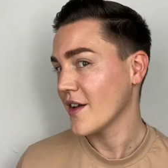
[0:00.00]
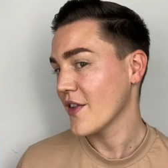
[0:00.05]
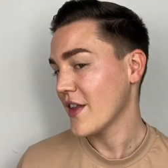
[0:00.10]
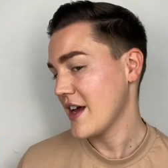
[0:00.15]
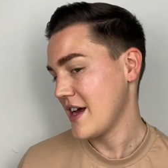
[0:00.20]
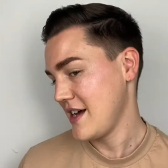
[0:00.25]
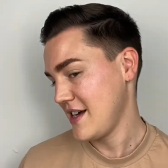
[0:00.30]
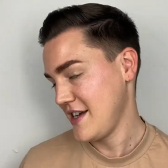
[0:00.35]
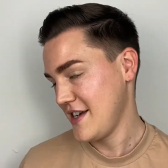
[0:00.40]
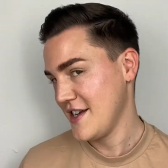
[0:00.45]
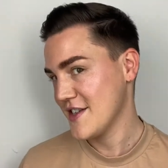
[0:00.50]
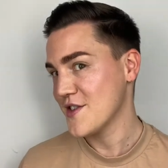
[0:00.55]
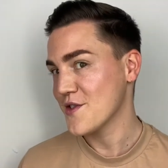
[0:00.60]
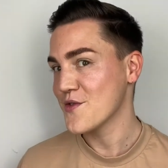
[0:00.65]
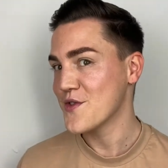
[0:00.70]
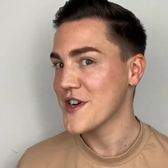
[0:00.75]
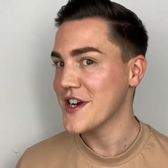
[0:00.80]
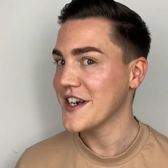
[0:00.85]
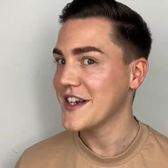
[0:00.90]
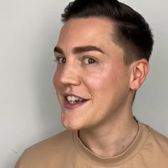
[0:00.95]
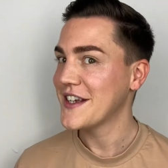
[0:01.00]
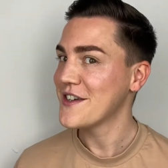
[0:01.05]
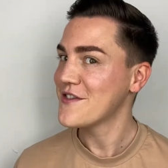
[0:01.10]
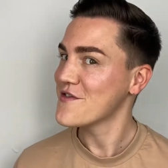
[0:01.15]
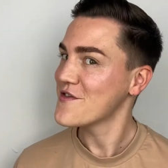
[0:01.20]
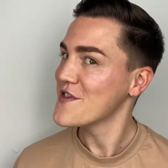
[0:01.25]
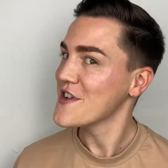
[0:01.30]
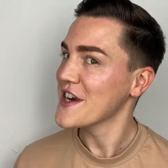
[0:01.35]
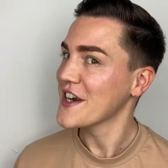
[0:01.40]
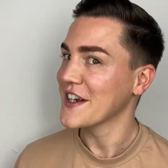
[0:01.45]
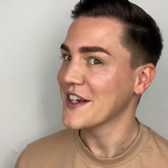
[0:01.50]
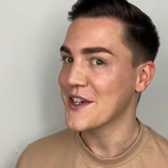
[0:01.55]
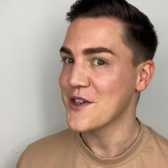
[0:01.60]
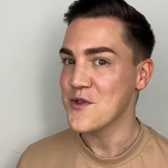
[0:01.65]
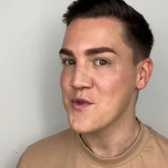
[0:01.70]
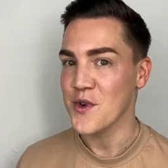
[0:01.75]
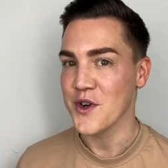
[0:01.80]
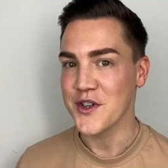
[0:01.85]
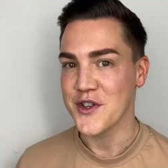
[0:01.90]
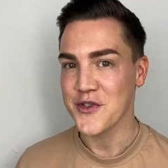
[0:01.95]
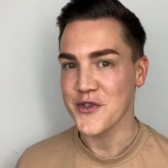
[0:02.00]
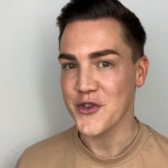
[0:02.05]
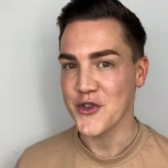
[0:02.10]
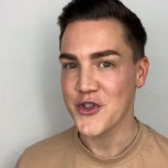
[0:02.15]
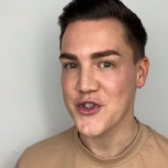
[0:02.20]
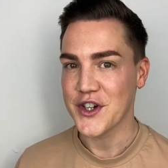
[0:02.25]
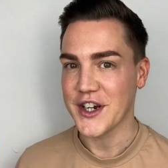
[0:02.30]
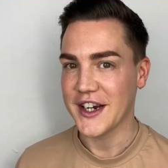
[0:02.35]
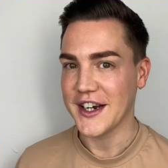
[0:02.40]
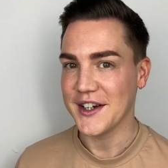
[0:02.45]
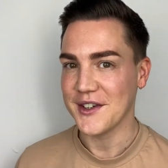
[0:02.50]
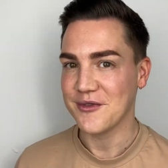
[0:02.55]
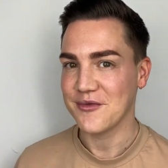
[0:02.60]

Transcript: that is a really, really wonderful sheen.